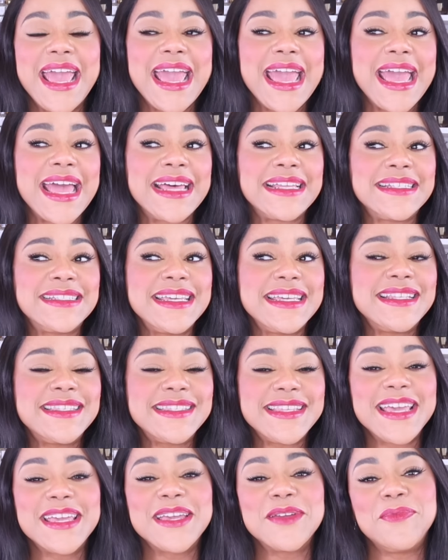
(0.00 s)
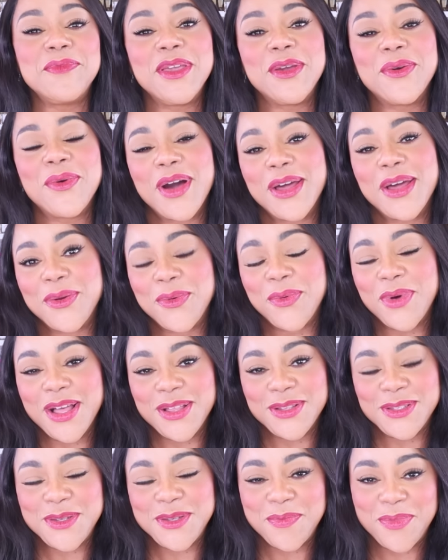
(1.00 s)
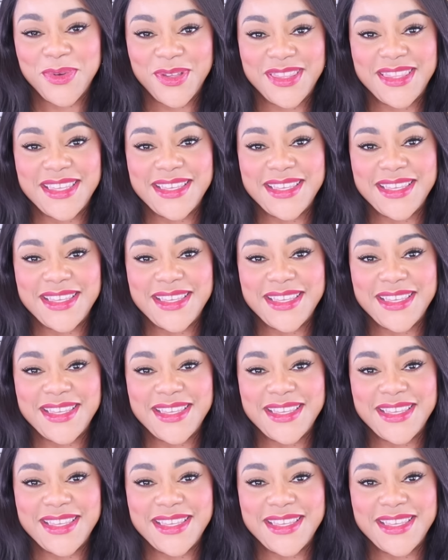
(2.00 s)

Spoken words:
And it's taken me quite a while to put